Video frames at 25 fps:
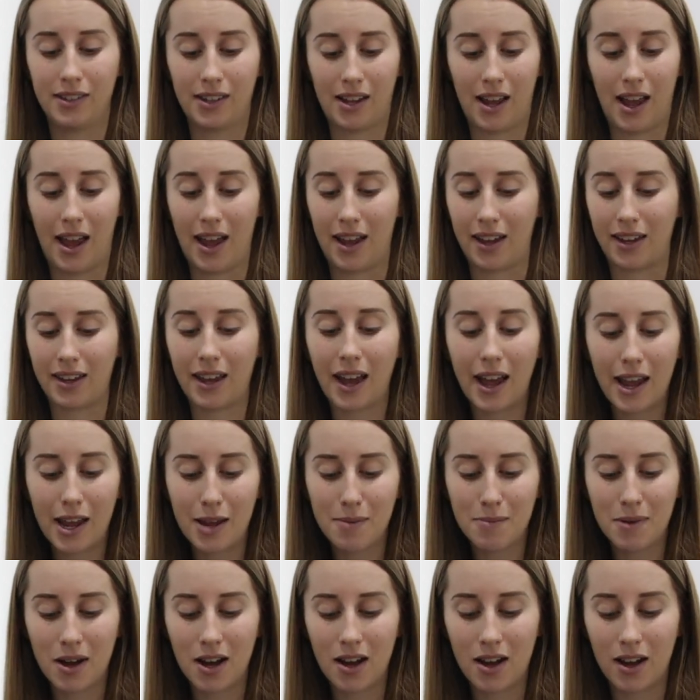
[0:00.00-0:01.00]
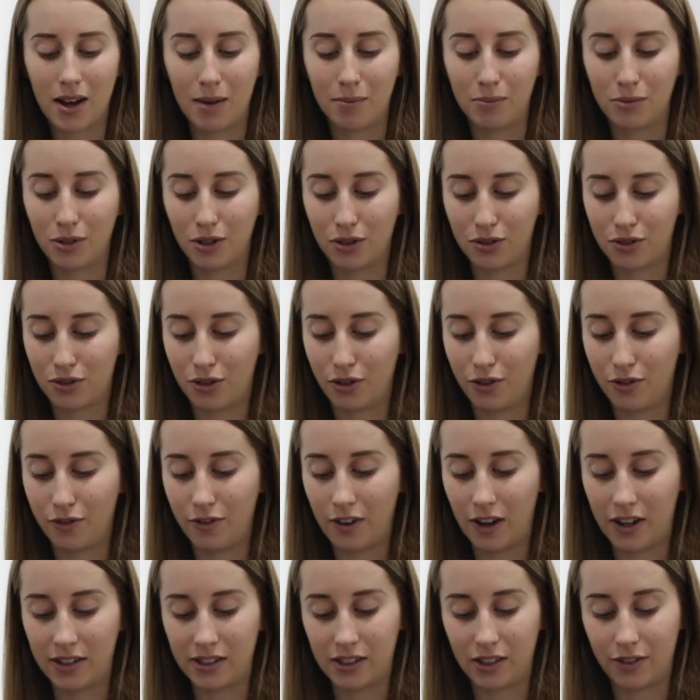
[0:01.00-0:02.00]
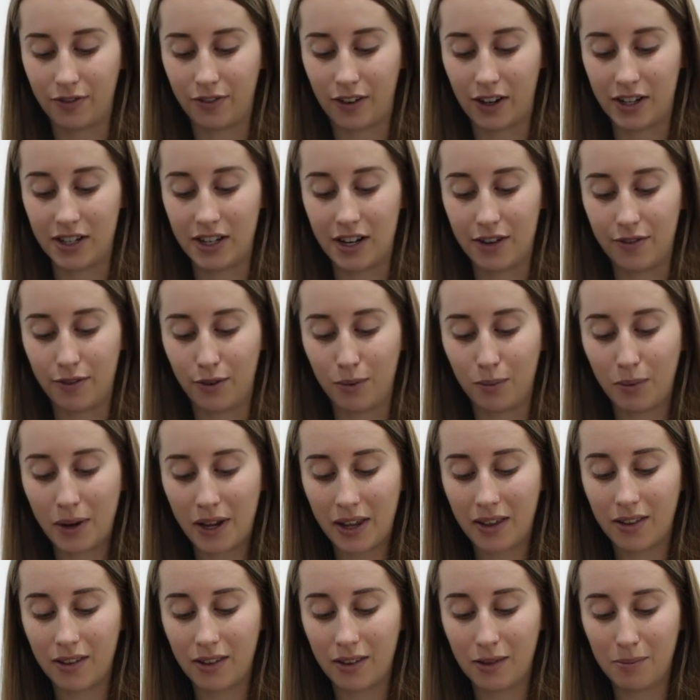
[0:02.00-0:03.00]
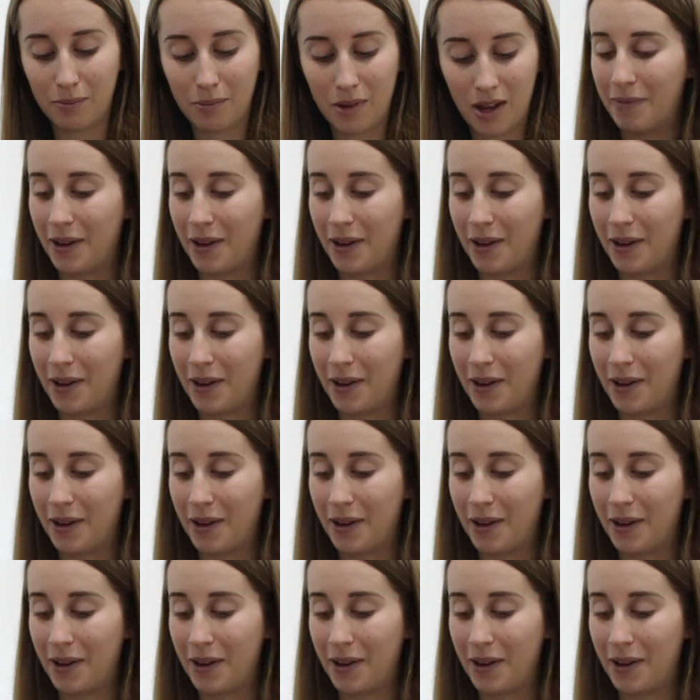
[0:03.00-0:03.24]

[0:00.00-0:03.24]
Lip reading: at Kmart. I'm not too fussed if I never wear them.